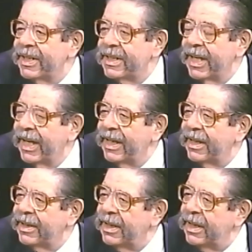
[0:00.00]
to take,
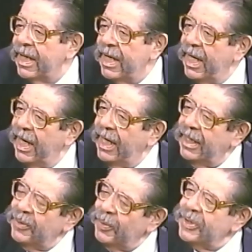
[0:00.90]
and
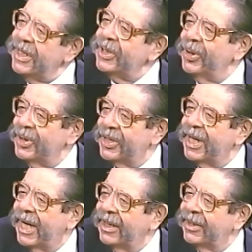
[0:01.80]
I suppose that's your
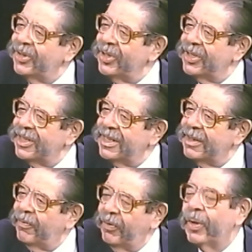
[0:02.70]
style. It just
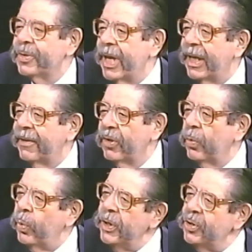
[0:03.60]
flows out of
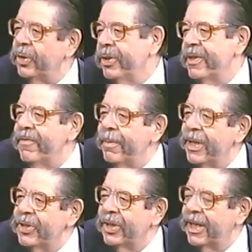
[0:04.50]
you. Where does all this
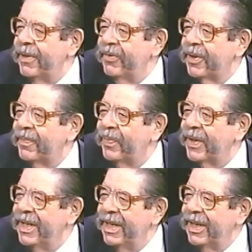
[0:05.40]
information come from?
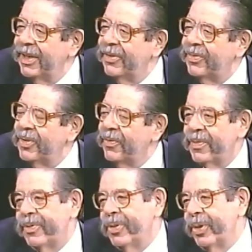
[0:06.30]
You've
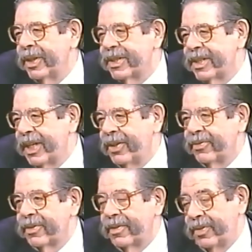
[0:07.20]
been doing this now
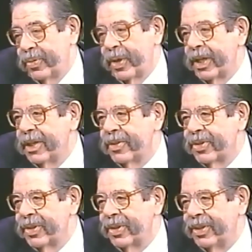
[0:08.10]
for 20
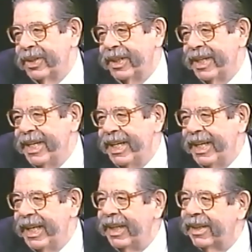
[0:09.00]
years in New York.
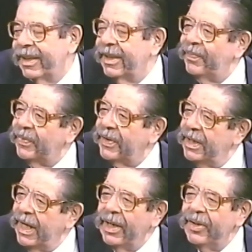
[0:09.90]

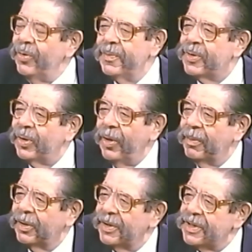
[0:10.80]
How do you
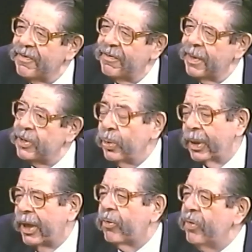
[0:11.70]
absorb all this information? You
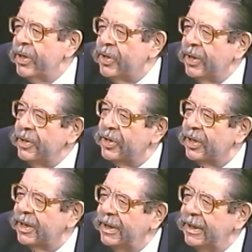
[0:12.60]
do a lot of research?